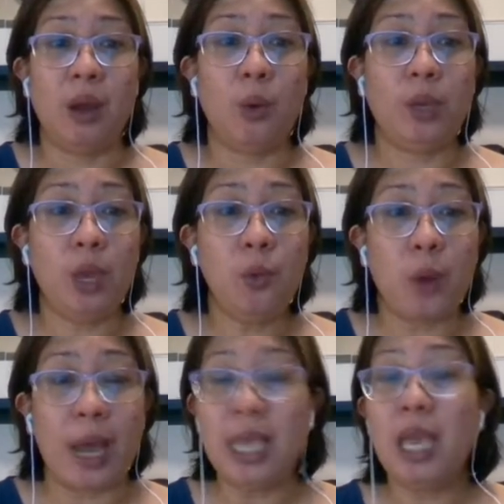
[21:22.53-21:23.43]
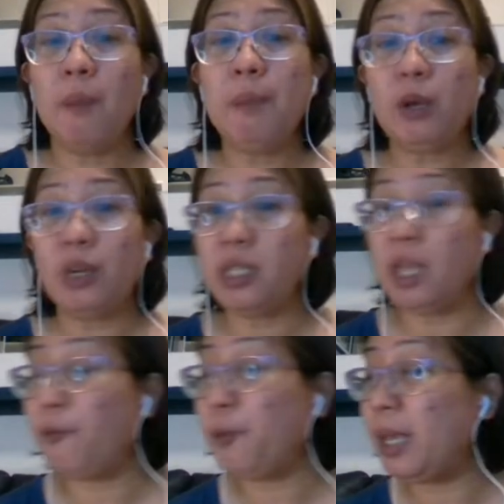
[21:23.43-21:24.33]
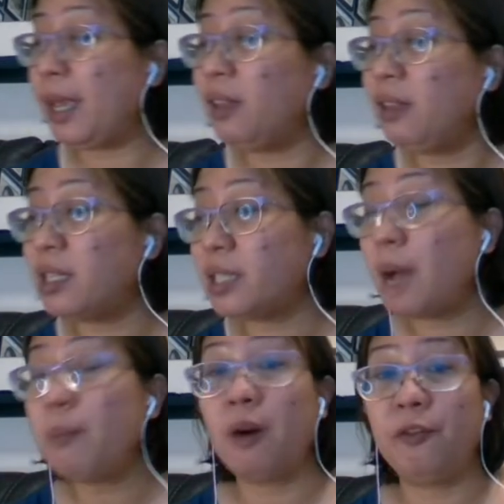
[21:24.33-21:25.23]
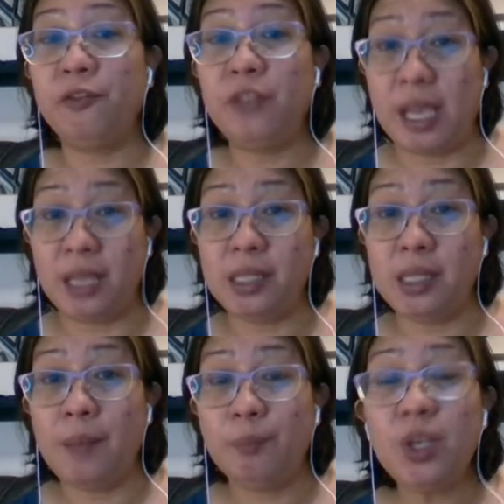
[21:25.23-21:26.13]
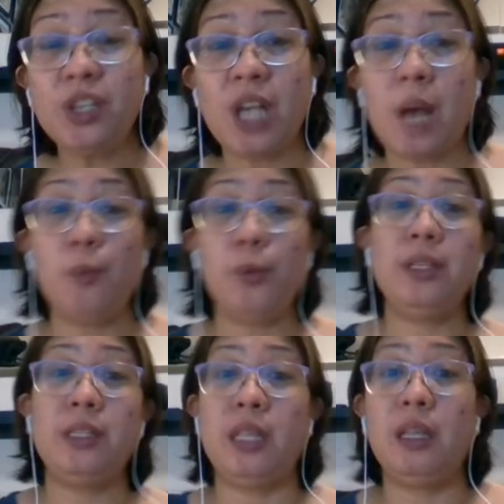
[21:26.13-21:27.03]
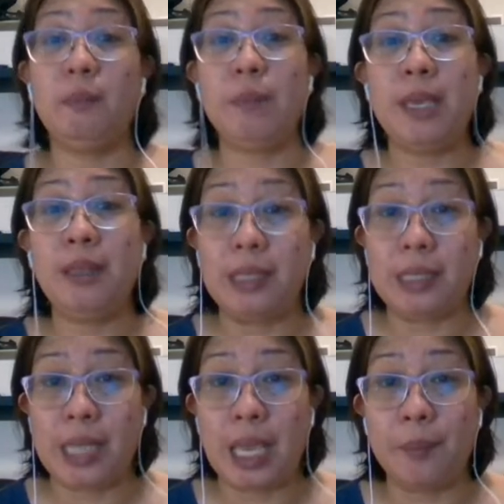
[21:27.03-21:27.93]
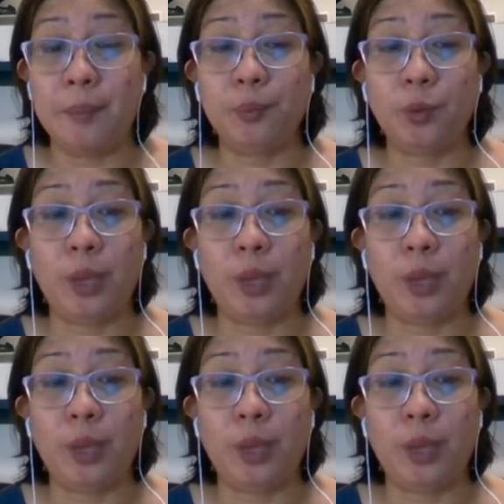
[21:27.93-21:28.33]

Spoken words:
Okay, why? Because if we get the sum of this, the sum will still be the same.